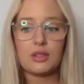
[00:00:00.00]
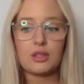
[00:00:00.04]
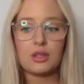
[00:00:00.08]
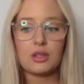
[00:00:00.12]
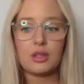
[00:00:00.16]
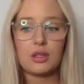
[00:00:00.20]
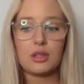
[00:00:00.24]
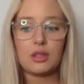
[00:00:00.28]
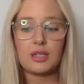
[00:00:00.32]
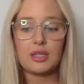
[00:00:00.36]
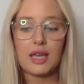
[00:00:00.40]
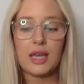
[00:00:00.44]

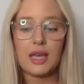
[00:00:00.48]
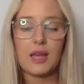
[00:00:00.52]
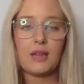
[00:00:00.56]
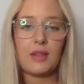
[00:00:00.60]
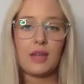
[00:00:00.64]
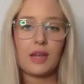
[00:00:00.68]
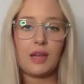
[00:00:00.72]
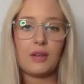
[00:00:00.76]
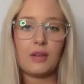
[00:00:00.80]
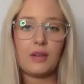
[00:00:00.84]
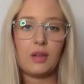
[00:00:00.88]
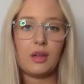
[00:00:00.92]
to take
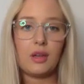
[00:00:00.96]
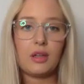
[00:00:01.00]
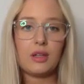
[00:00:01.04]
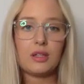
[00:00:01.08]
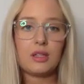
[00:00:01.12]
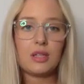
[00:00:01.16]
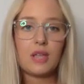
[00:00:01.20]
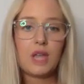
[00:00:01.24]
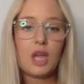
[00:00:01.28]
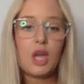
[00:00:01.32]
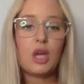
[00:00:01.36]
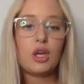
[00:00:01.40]
that
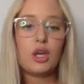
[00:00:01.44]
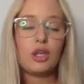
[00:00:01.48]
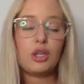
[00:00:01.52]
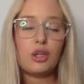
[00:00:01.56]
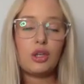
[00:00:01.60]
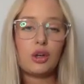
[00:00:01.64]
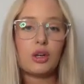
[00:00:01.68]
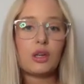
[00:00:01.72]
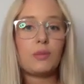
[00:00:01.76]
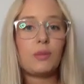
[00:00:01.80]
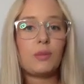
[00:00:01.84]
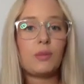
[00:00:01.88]
loss,
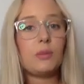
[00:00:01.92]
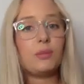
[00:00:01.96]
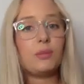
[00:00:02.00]
you're going to be